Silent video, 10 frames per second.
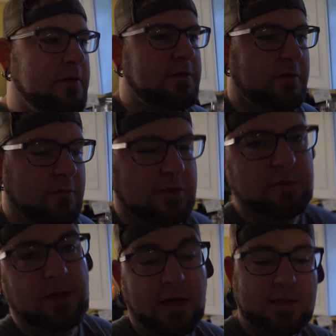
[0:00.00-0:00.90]
nursery,
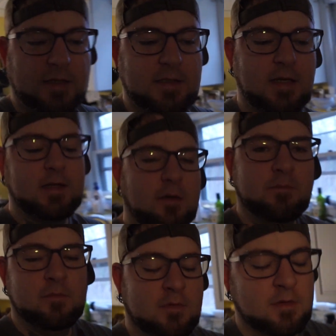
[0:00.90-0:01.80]
which guys I did oh, end yeah,
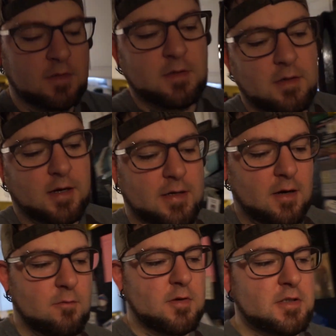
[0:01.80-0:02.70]
up. See. I
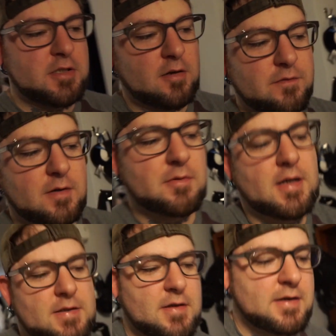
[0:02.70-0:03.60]
got one shelf up
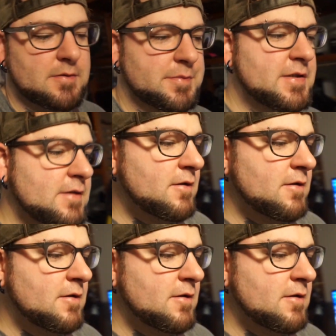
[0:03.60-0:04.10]
last night because I